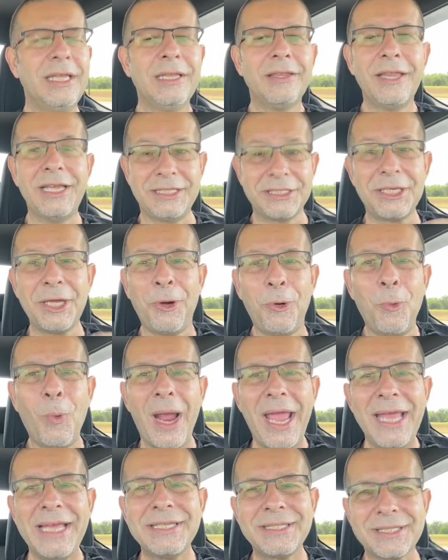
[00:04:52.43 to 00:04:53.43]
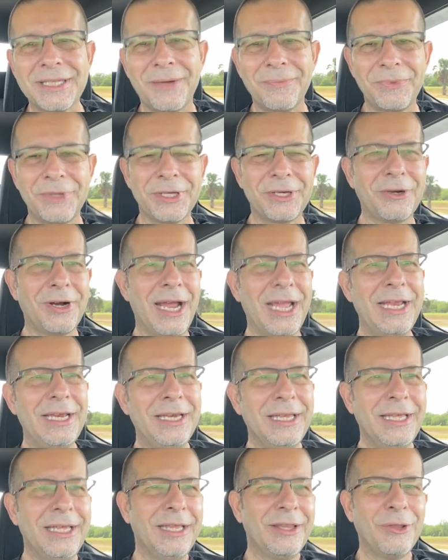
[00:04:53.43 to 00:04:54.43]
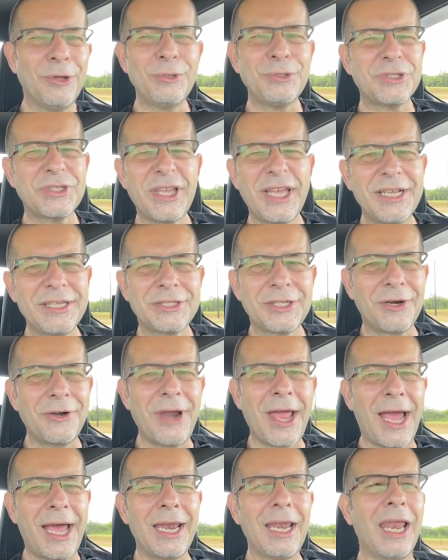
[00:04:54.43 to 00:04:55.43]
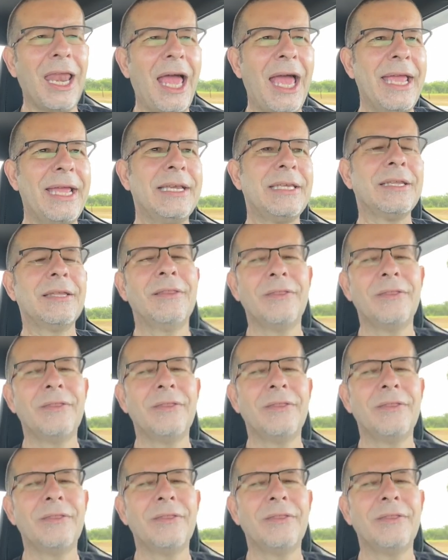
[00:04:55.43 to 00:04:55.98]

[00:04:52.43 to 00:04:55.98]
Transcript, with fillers: they still weigh something, right? Those things are not light.